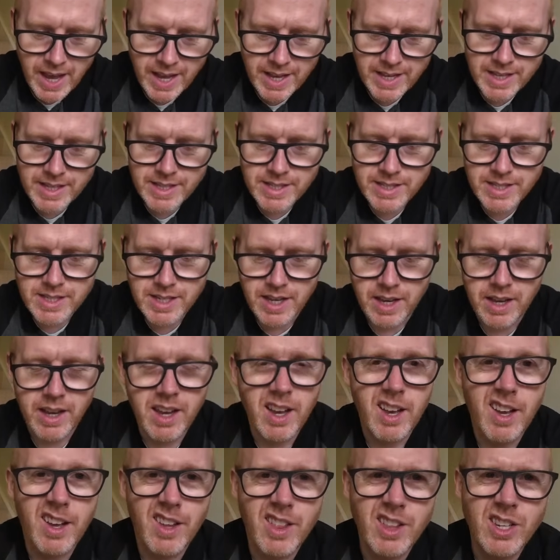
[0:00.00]
And
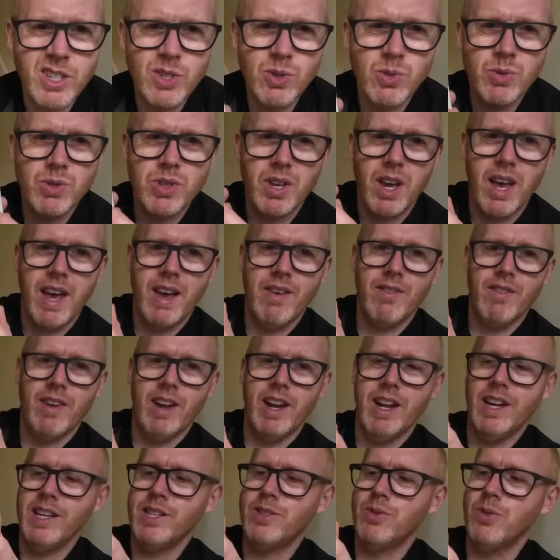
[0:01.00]
uh, these also have
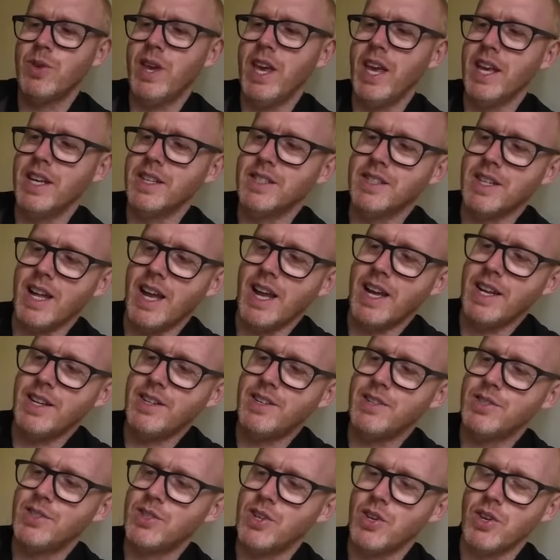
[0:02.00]
a little
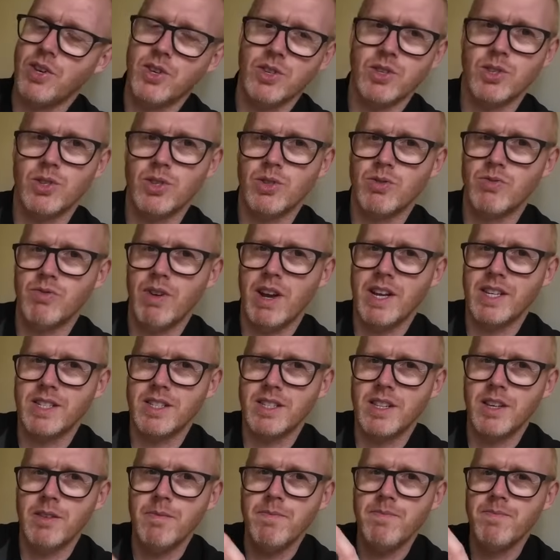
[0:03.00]
kickstand, so you can just
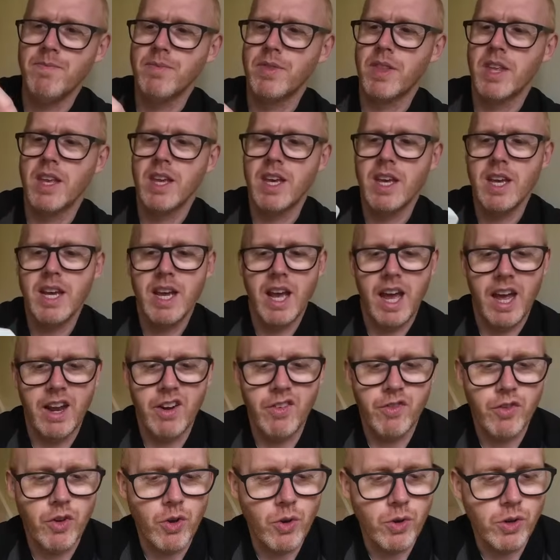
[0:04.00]
rest them. And
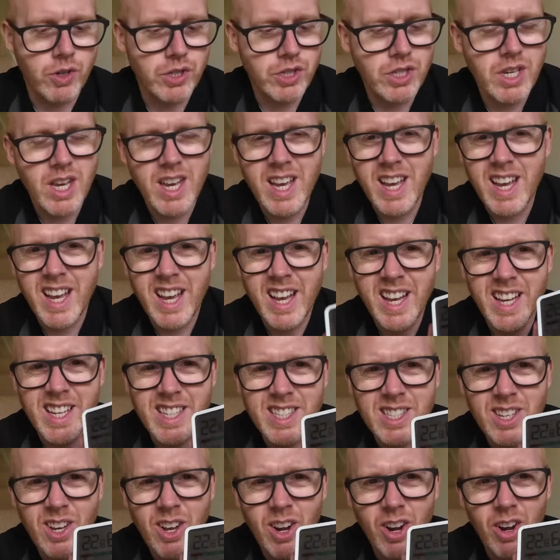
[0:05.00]
of course,
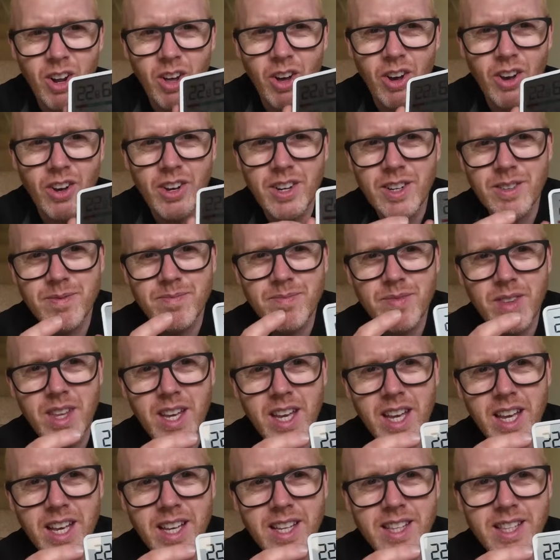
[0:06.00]
it's a clock.
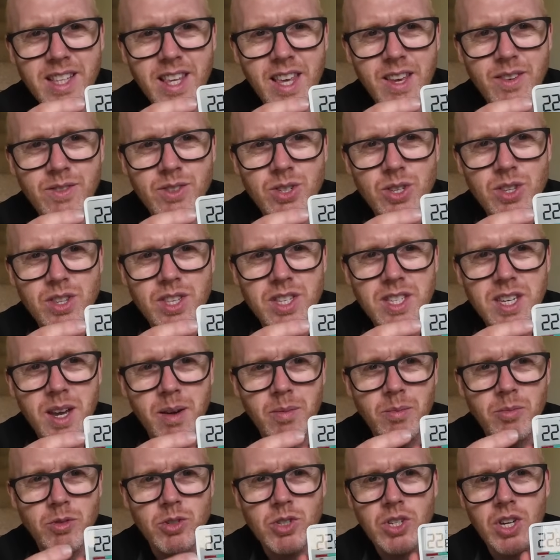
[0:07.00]
It gives you the
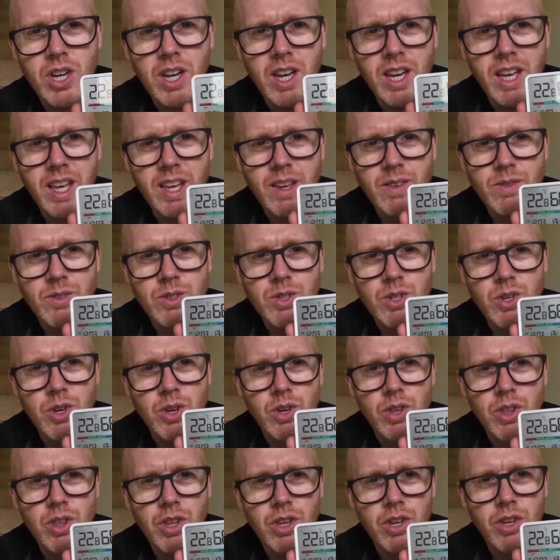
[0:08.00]
temperature, it gives
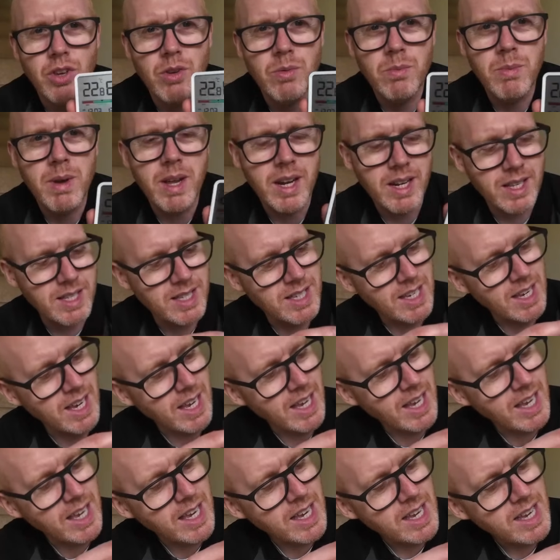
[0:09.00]
you the
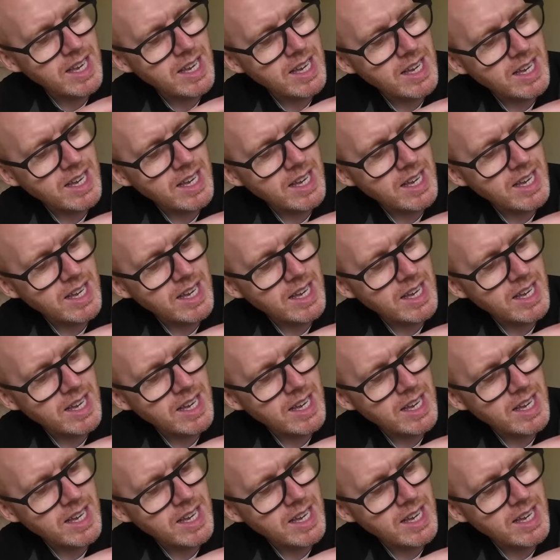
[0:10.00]
humidity,